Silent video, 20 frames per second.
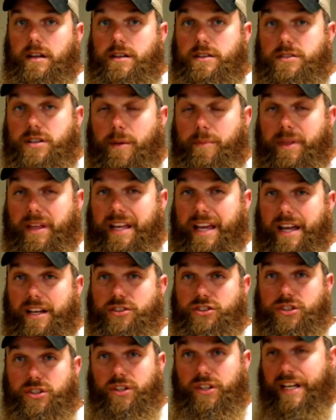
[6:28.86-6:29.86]
Something
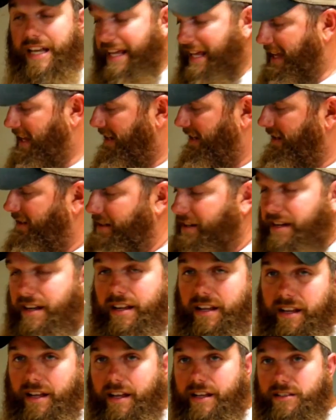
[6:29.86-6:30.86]
else you'll need
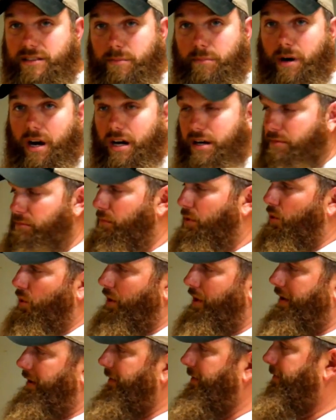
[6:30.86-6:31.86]
is a bottom
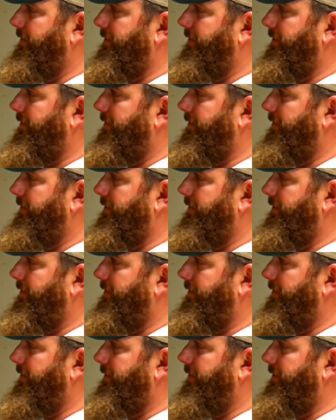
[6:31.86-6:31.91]
board.